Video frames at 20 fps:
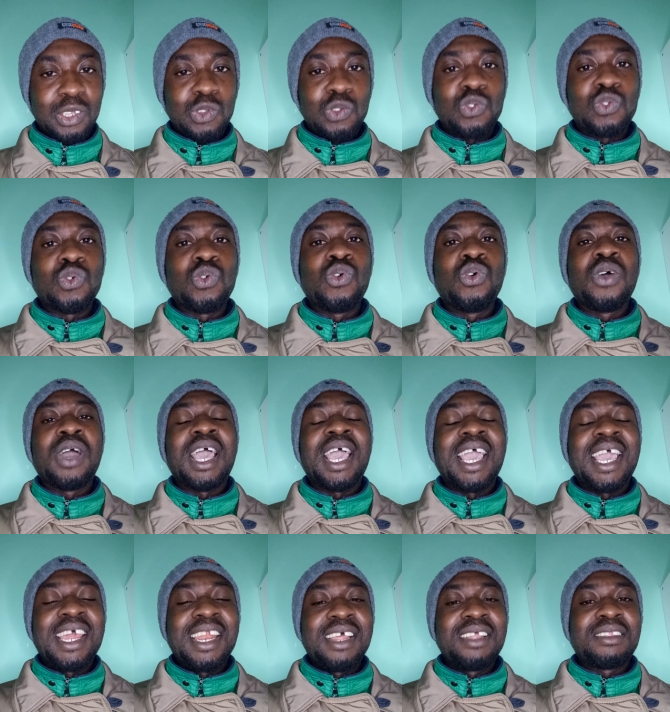So
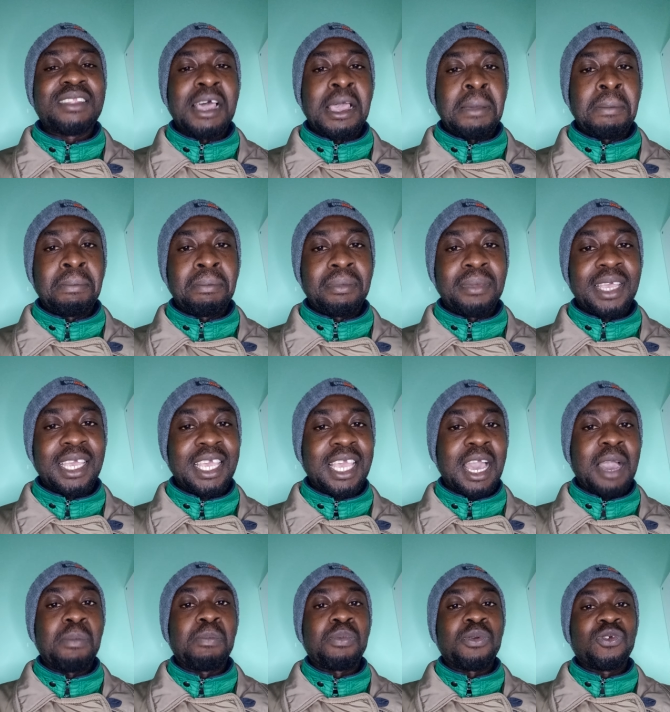anytime he
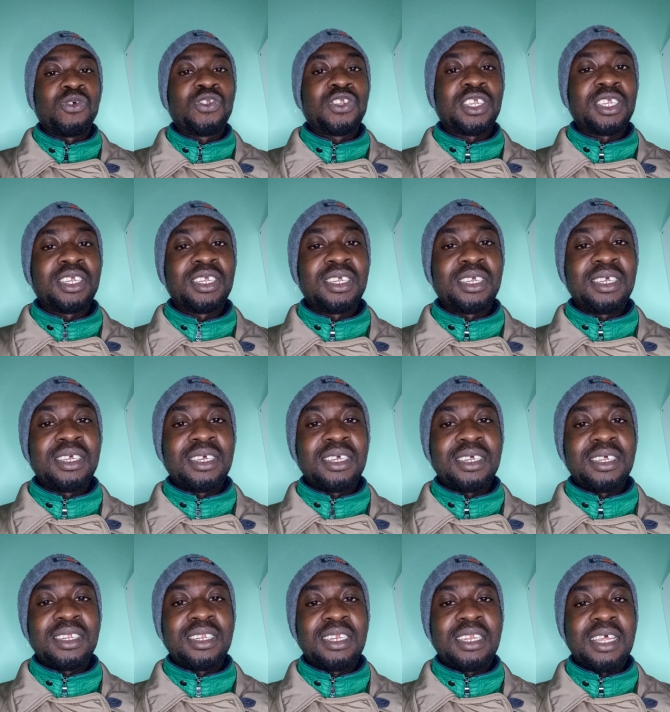approach
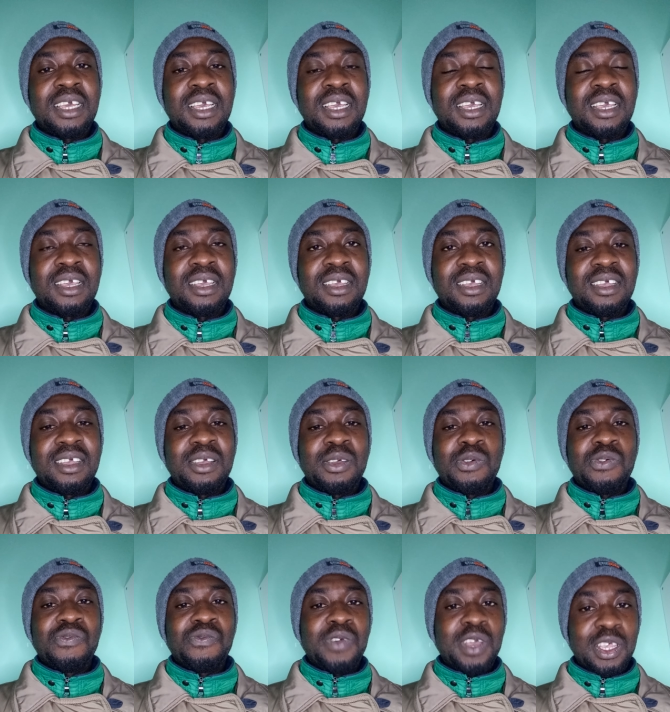the
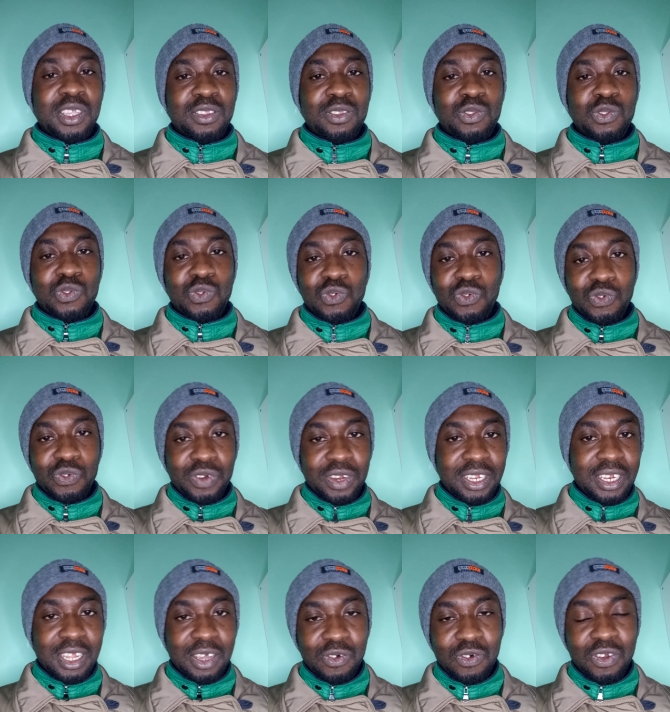verse to
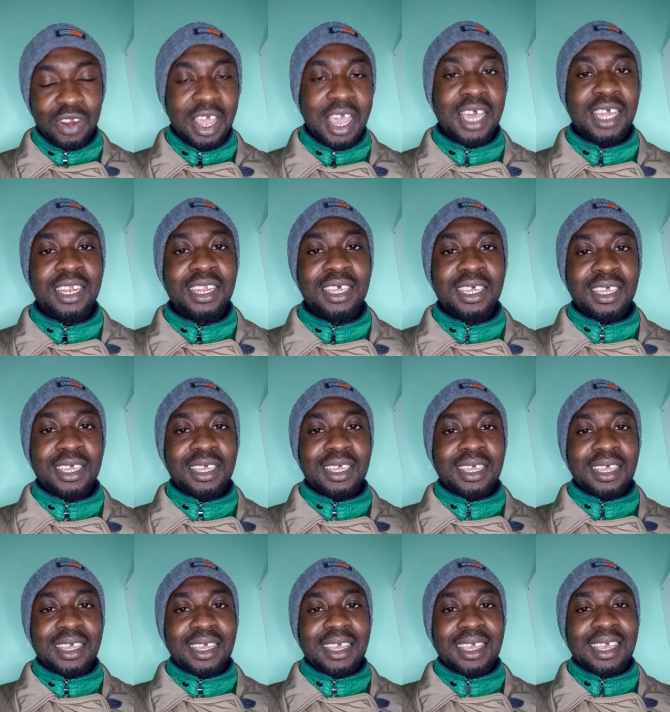read the Quran,
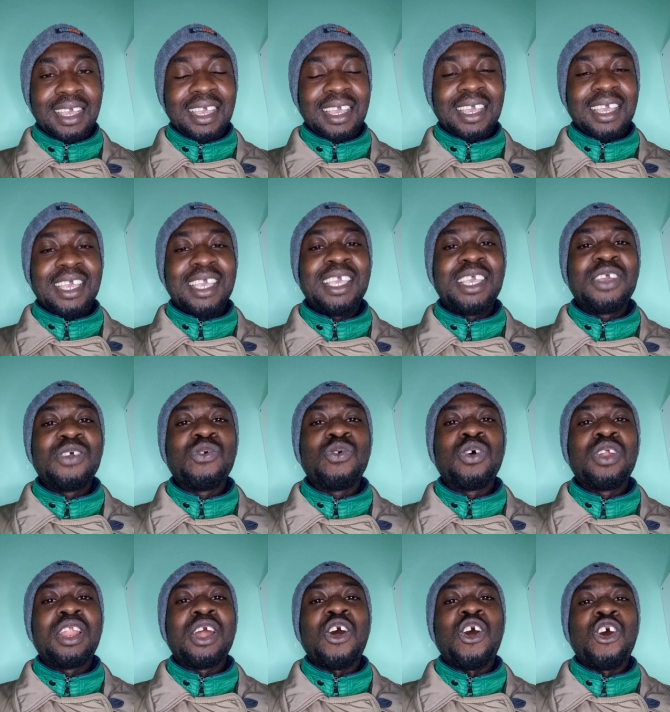he
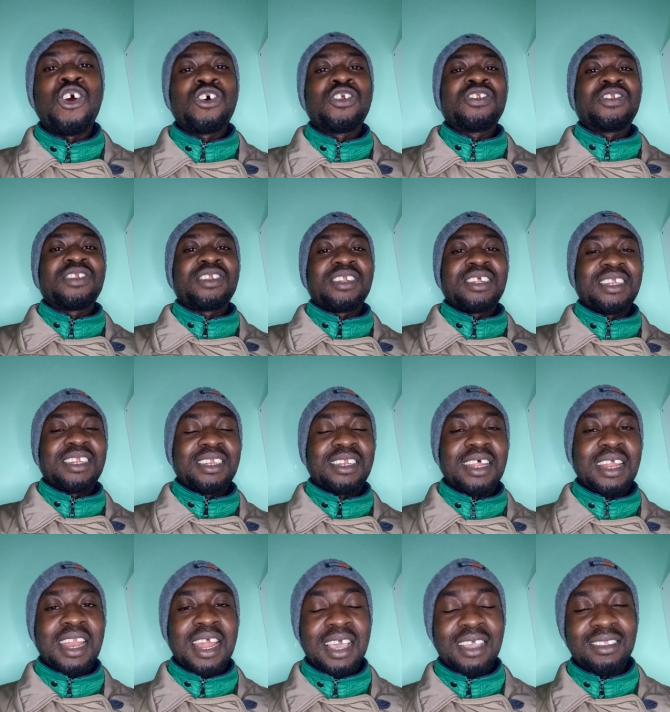will on
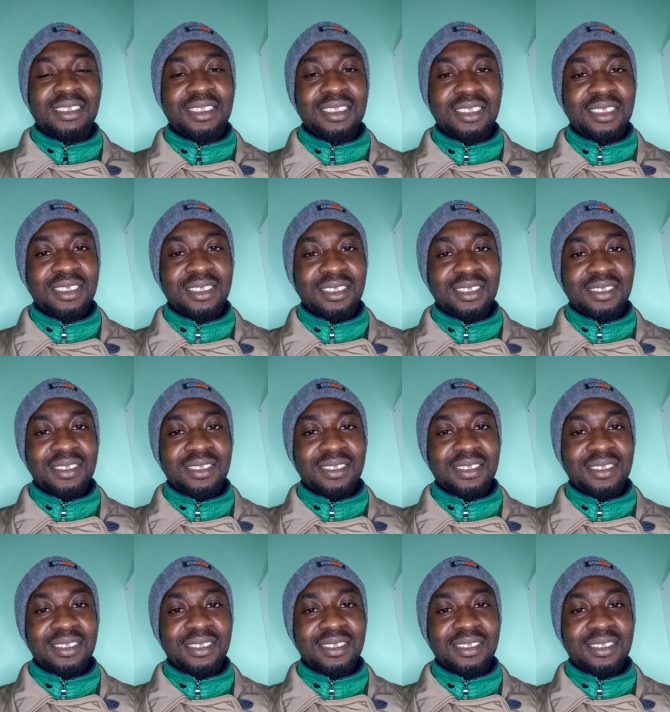the light